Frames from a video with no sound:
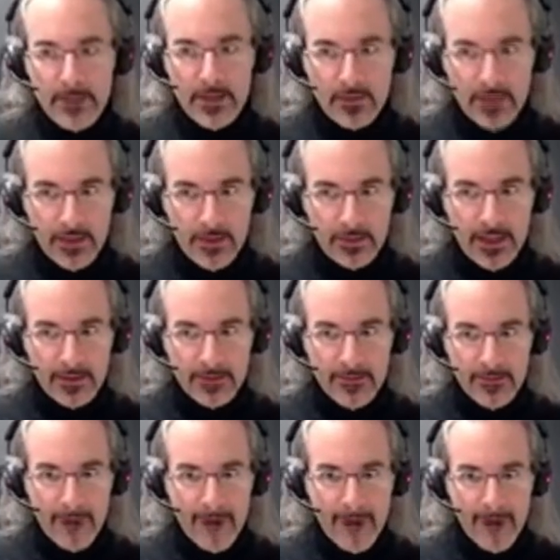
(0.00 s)
are you okay with
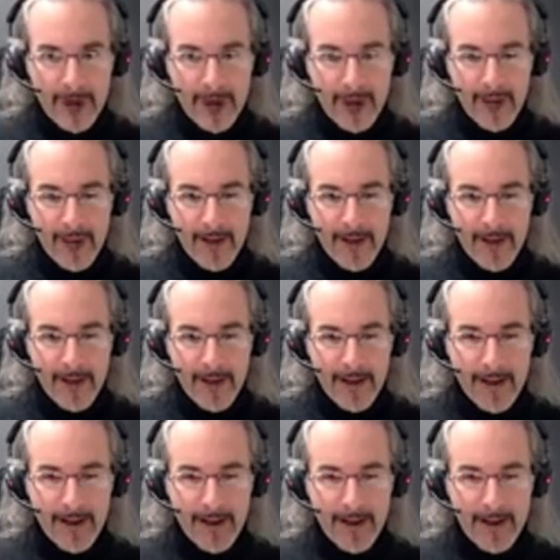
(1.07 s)
that? Yeah.
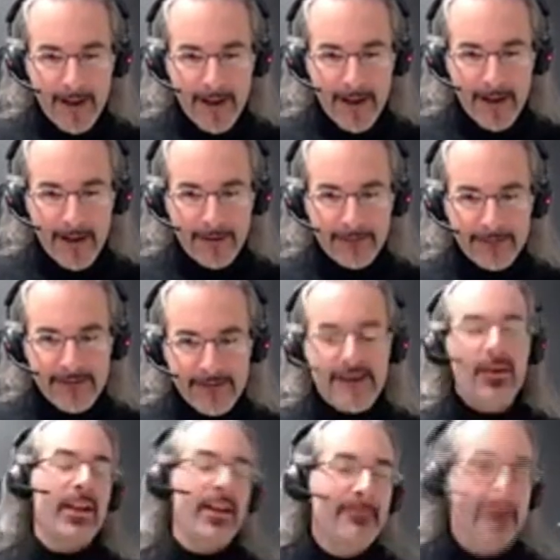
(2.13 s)
Yes. Yes. Thanks.
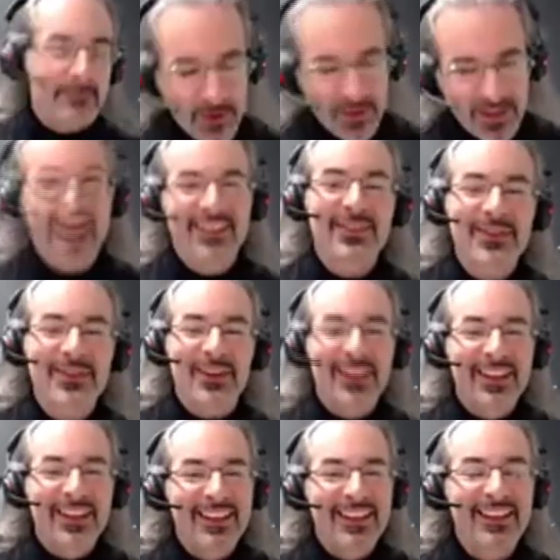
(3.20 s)
Okay. Okay. Sure.
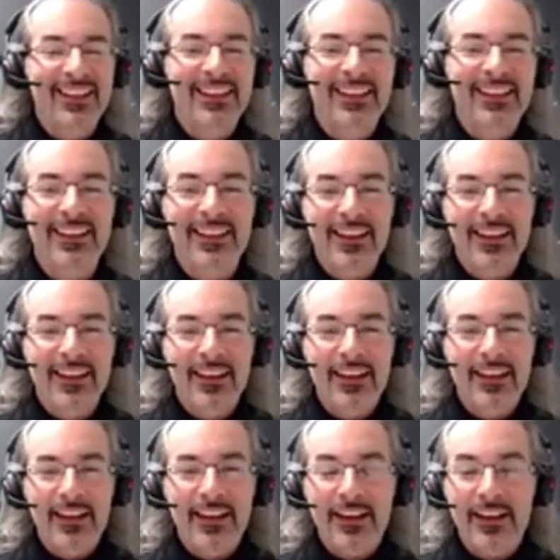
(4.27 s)

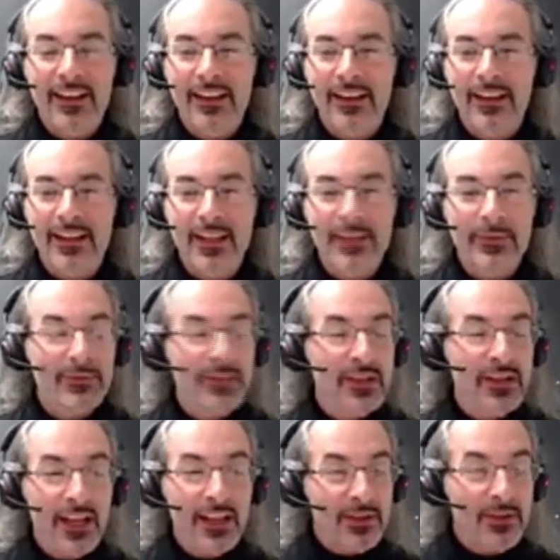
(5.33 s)
Uh, if
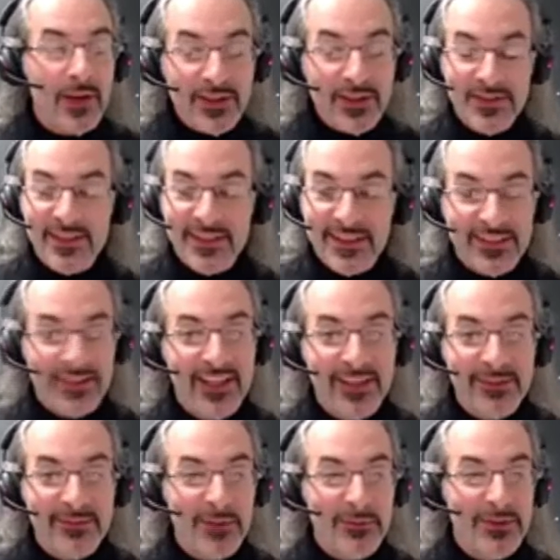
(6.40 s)
there are other questions, it's a
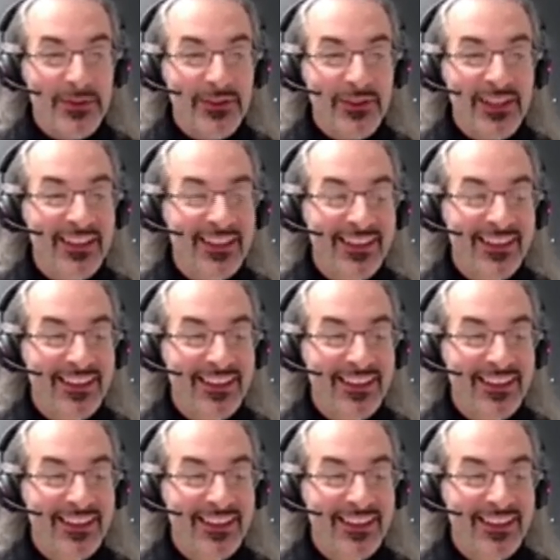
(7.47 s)
great moment. Huh?